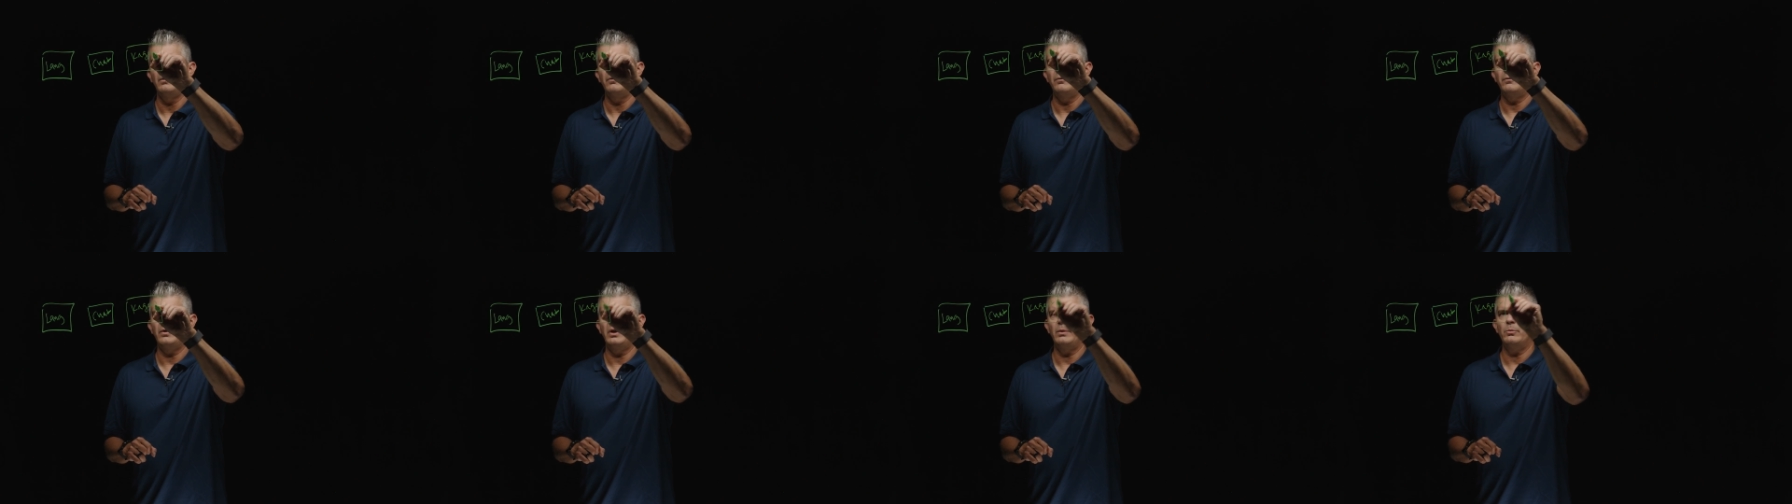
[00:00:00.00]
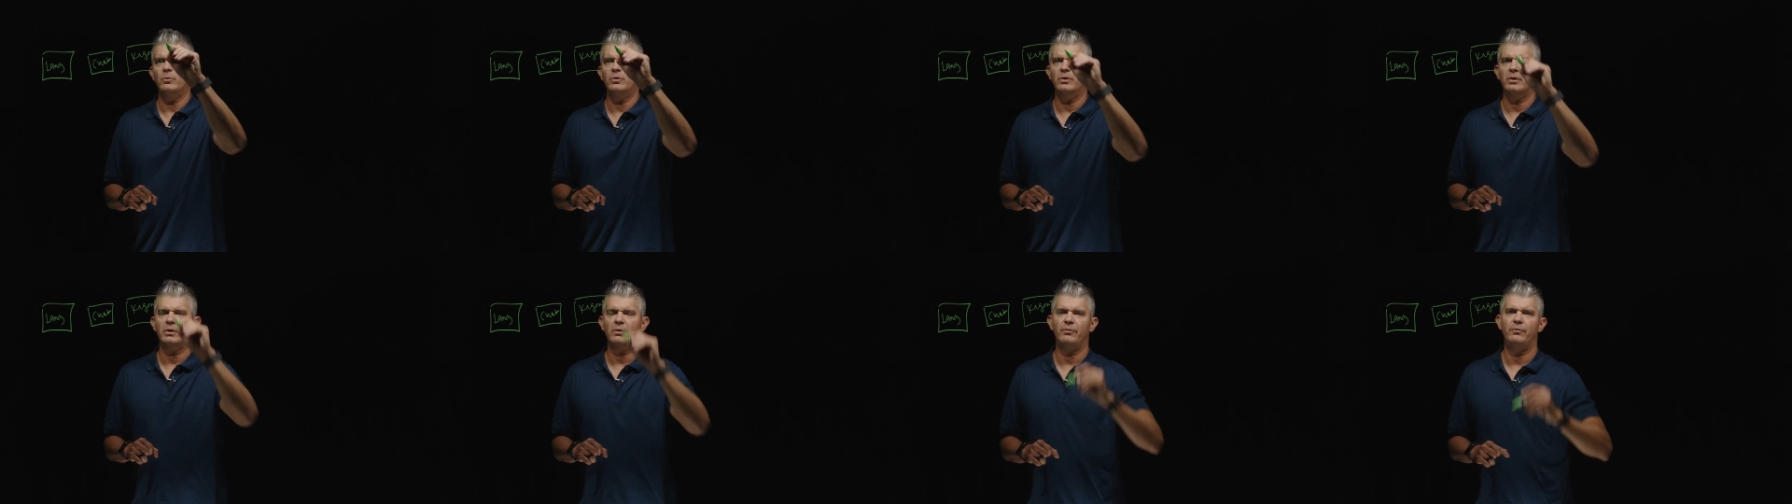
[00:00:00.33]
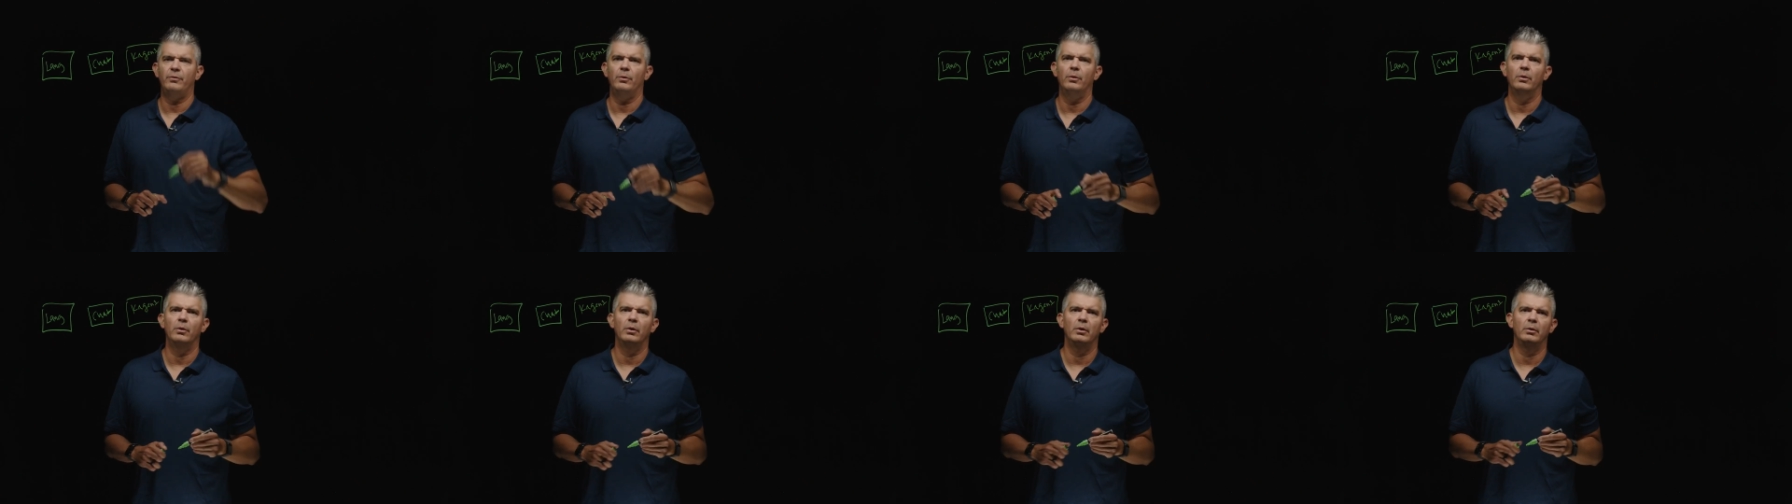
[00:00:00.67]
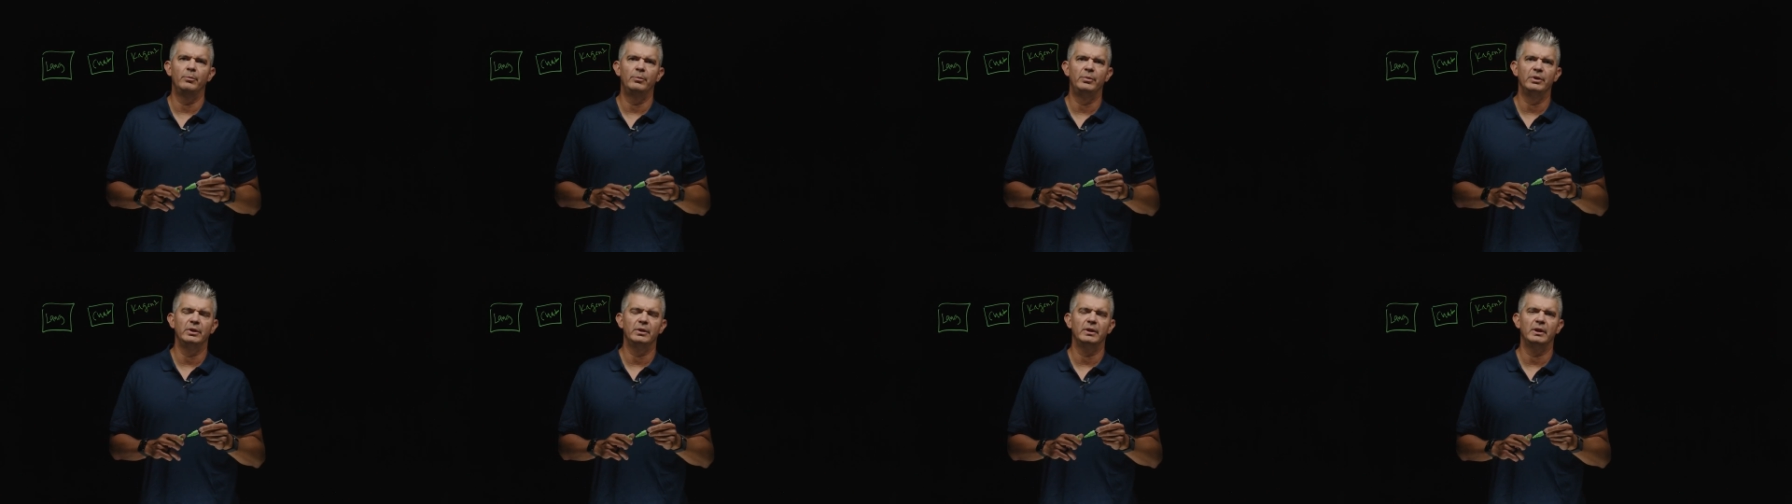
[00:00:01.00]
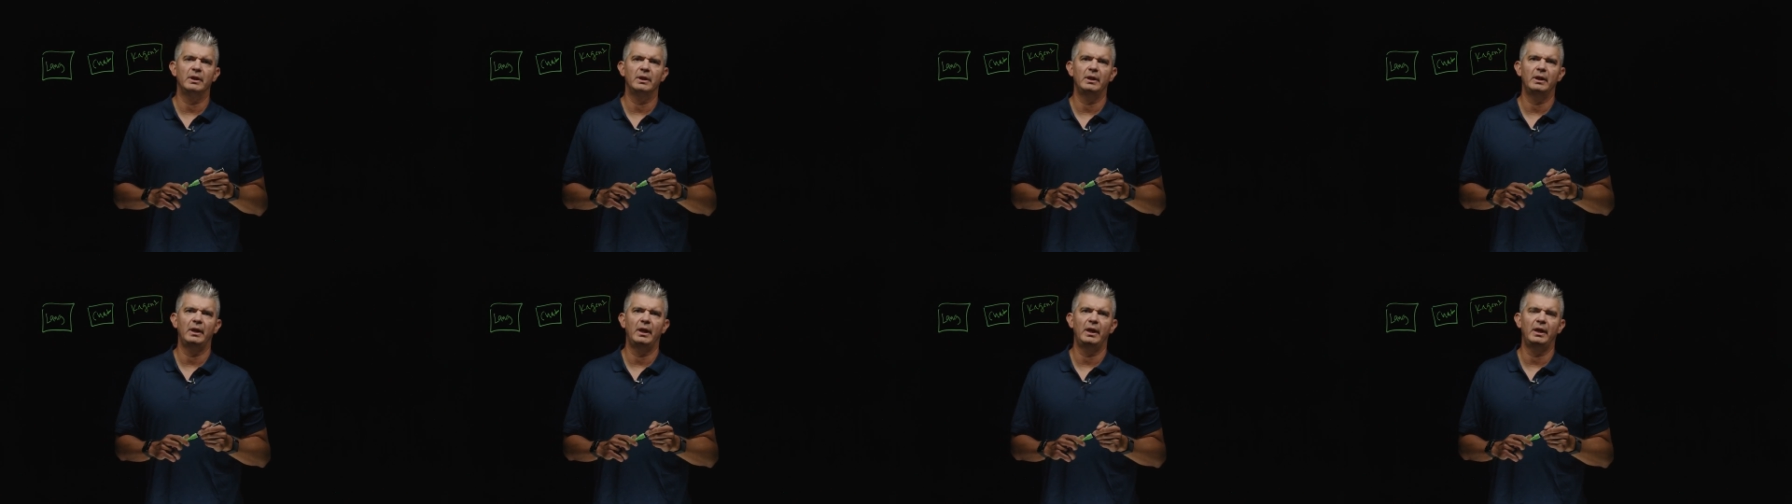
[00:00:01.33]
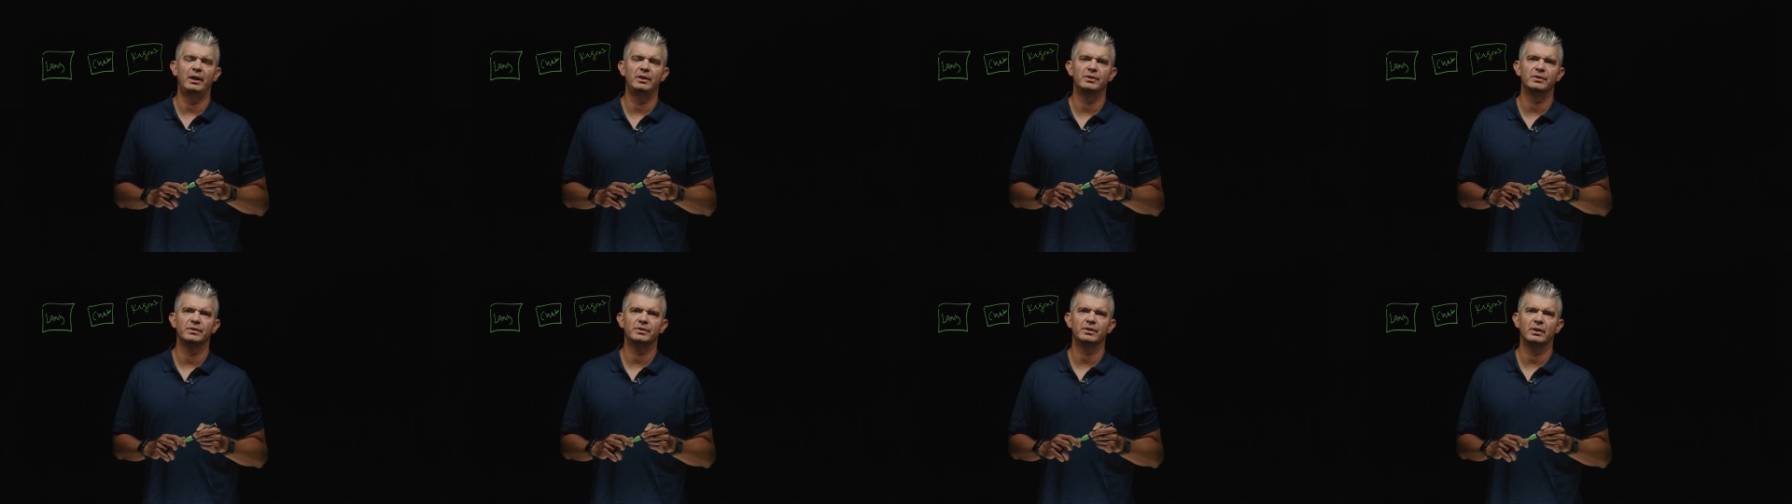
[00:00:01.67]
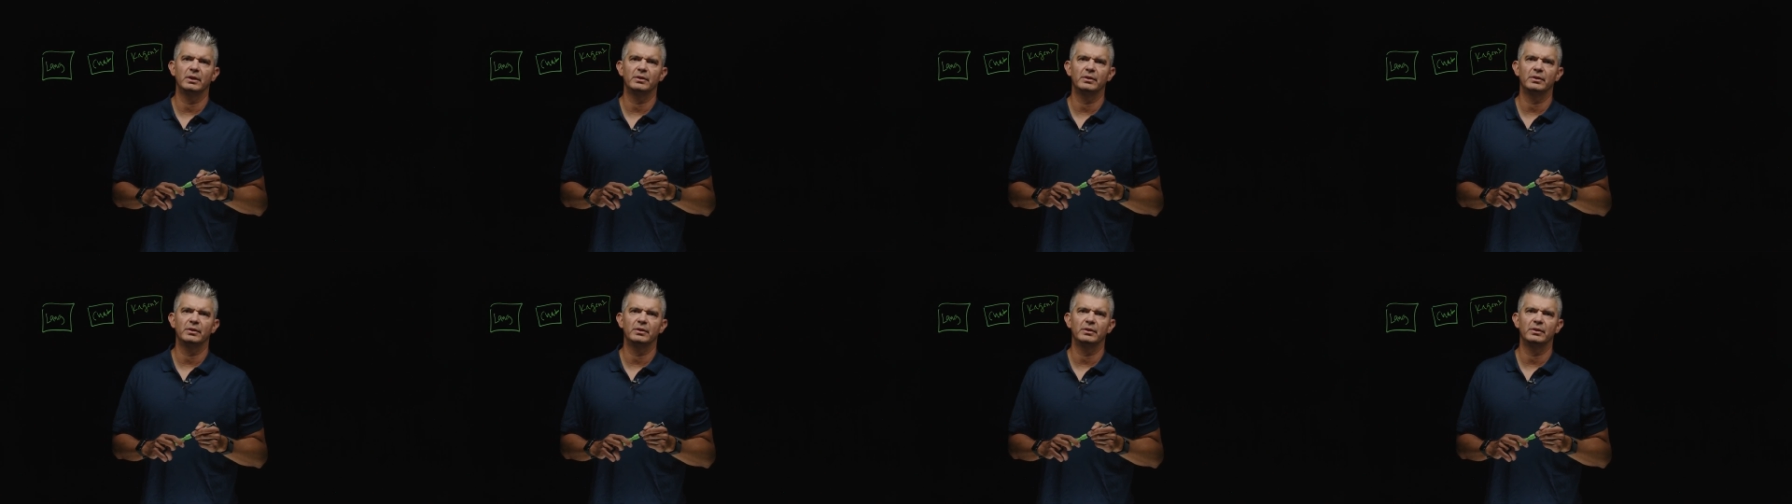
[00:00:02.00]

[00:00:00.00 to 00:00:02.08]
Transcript: framework for building agents